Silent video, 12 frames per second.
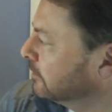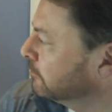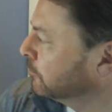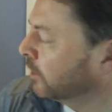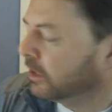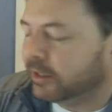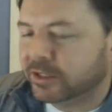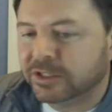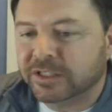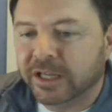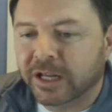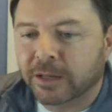really the
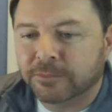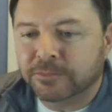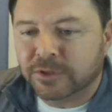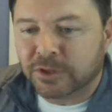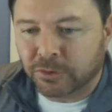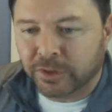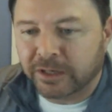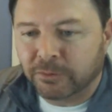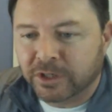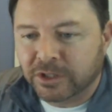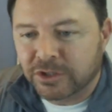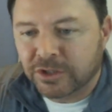setup screen,
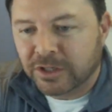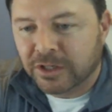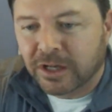which